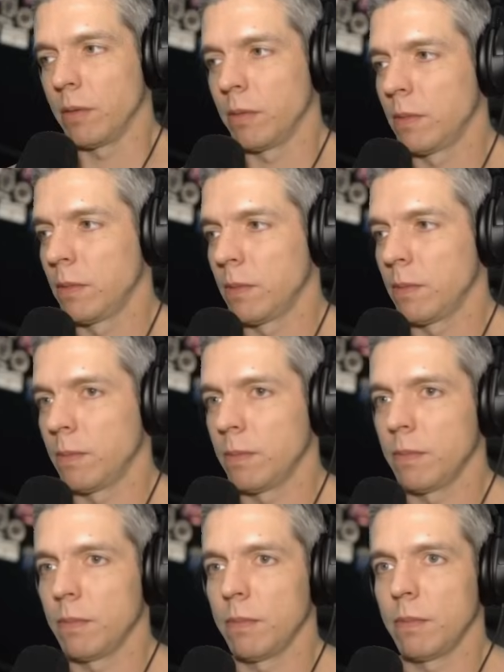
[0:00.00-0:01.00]

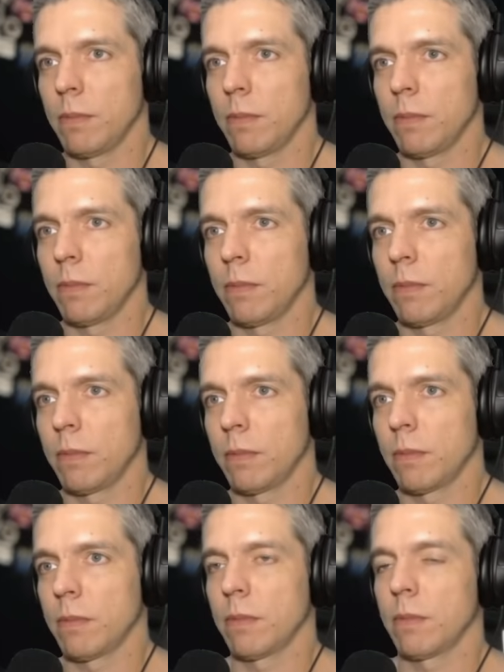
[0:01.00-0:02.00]

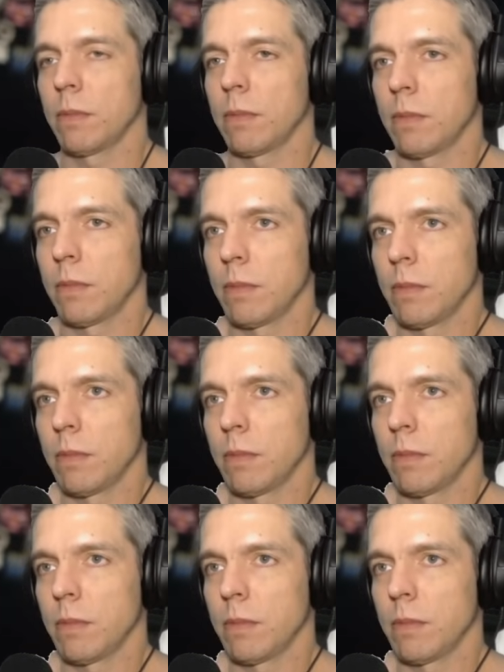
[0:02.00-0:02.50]
[no speech]